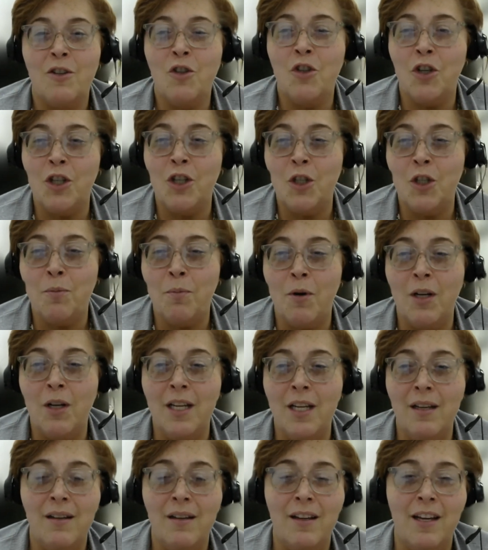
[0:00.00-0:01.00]
church
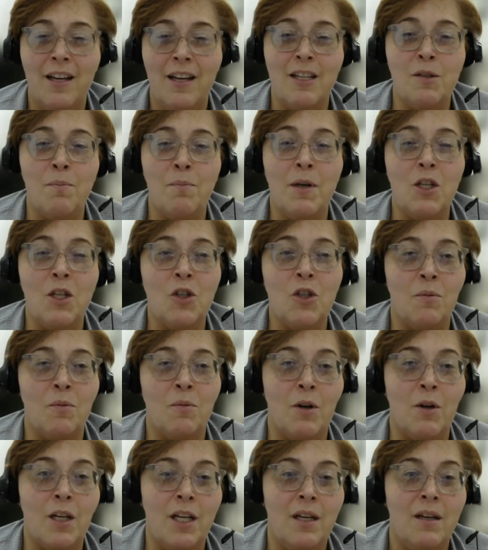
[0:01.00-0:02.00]
money, it is mission
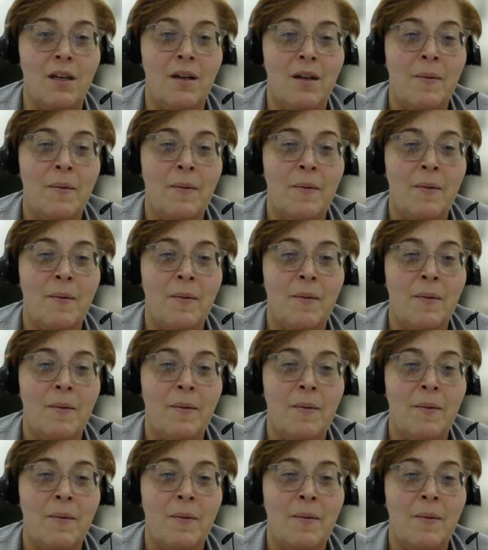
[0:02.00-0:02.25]
money.